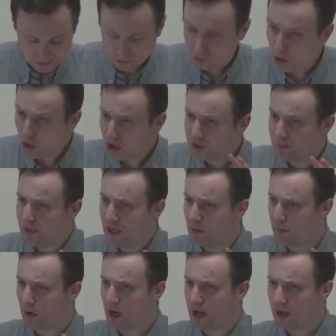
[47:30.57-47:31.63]
So, God has been
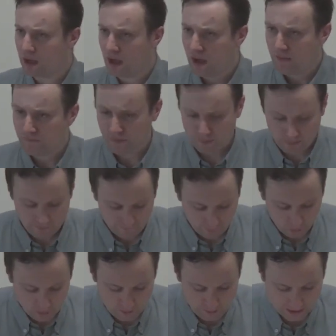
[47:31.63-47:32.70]
at work from
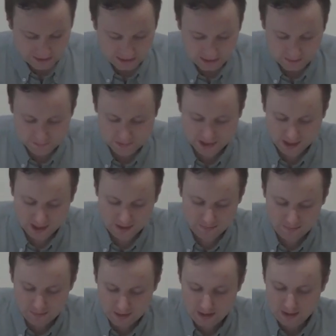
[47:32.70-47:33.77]
before the beginning of
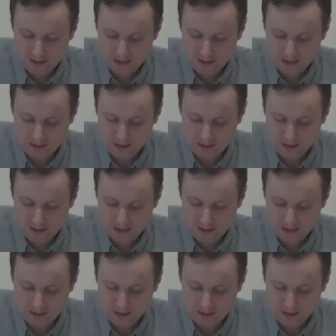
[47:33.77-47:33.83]
time